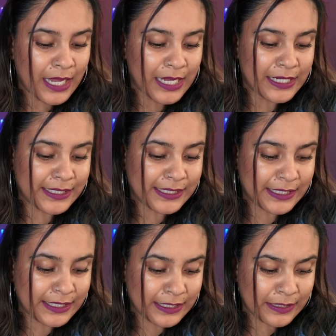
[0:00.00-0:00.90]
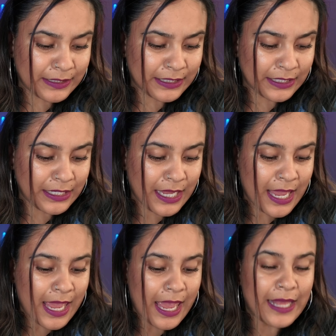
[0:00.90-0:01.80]
consistency,
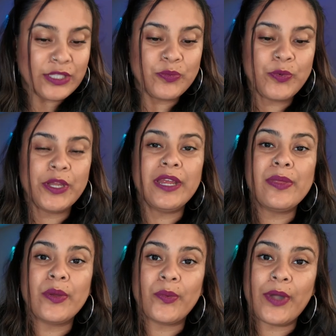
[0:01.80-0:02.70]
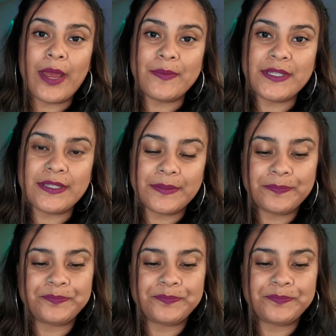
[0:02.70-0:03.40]
and to put in the reps.